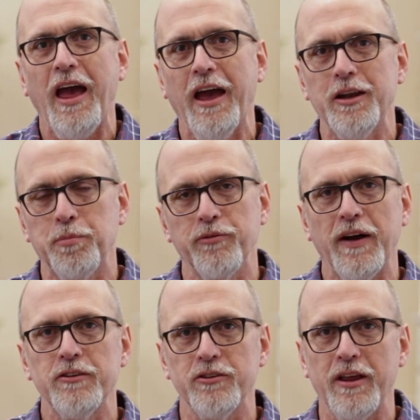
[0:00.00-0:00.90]
and it
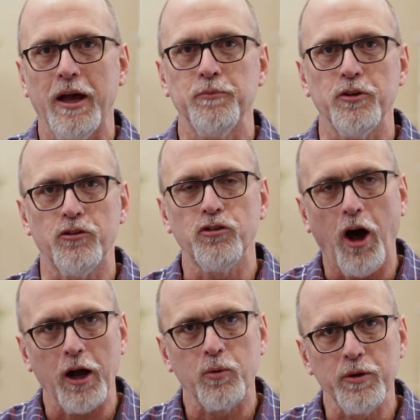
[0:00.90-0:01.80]
provides a time to
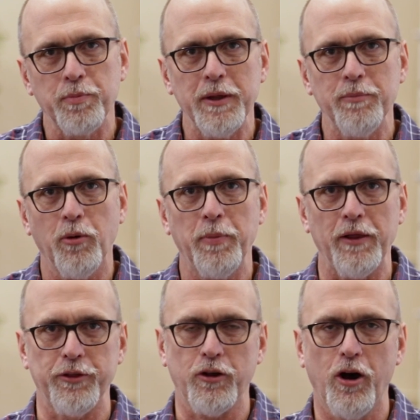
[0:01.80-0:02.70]
talk with people
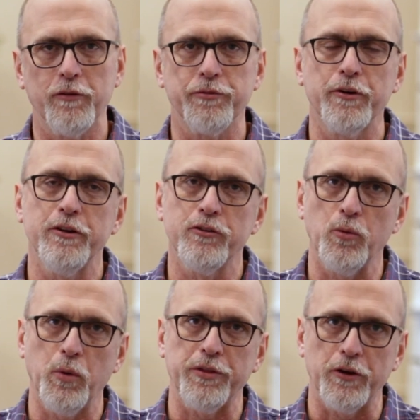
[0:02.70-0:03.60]
about the conference
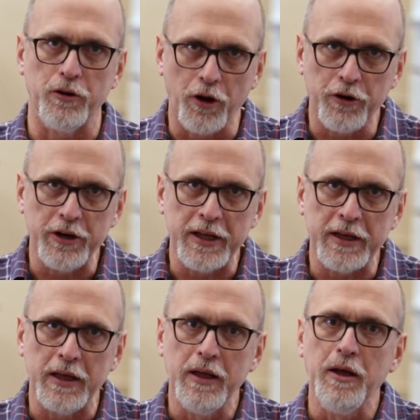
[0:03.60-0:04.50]
and what they're learning,